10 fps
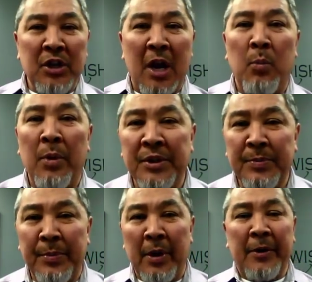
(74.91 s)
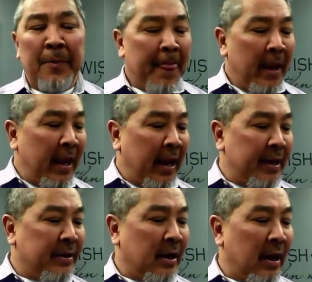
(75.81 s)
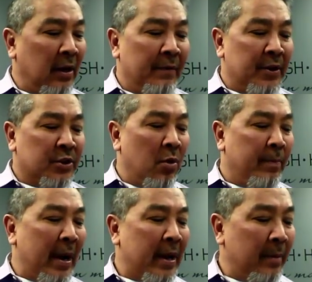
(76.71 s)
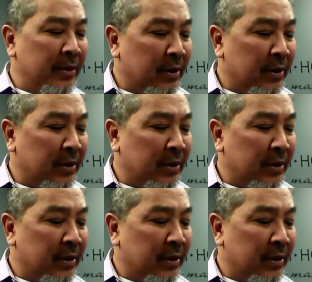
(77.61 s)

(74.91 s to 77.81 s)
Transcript: John Wooden's book, and I love this quote by him.